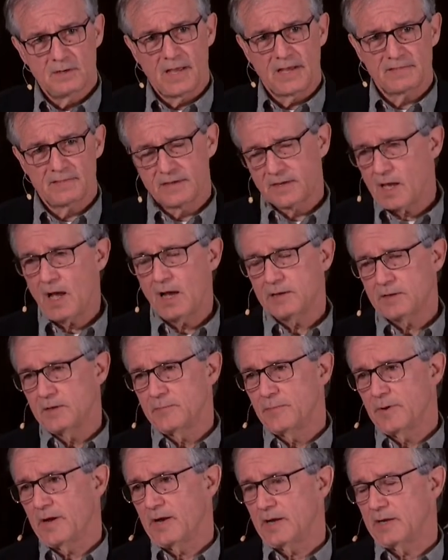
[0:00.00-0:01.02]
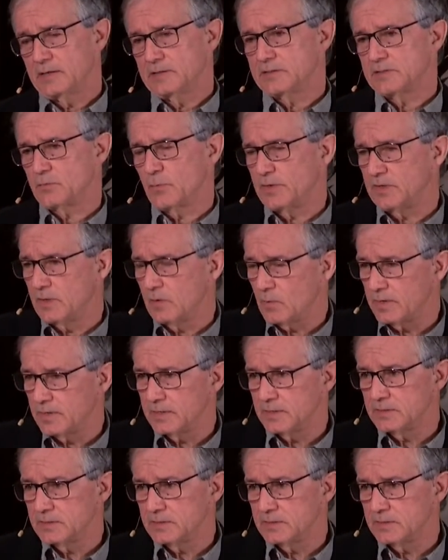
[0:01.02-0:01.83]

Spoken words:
Like the concubines, we know what